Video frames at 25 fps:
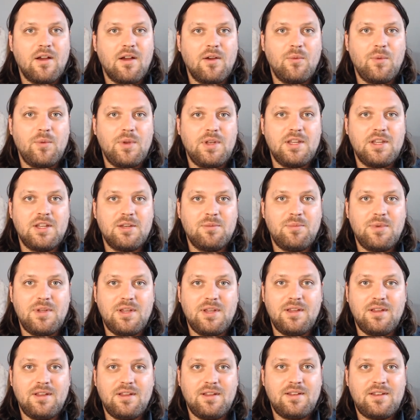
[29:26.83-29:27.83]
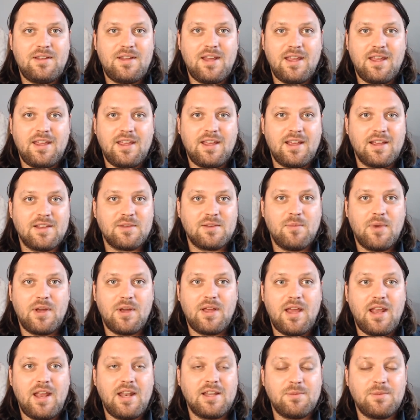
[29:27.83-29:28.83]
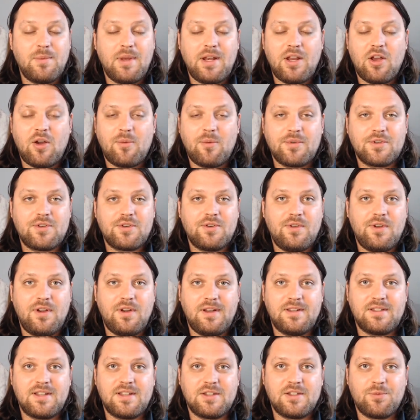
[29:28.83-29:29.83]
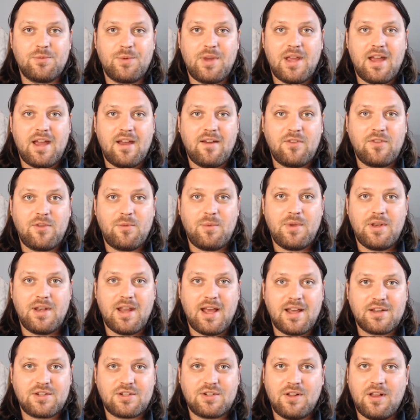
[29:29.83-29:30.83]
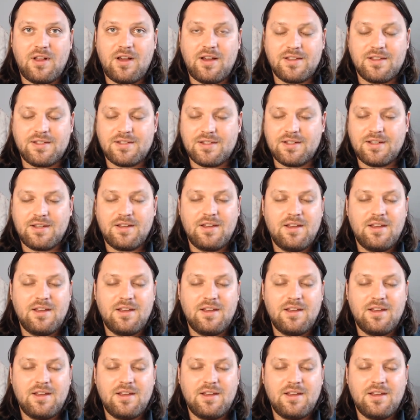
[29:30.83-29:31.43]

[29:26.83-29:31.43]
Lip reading: We need to be taking as many opportunities as we have to be nationalizing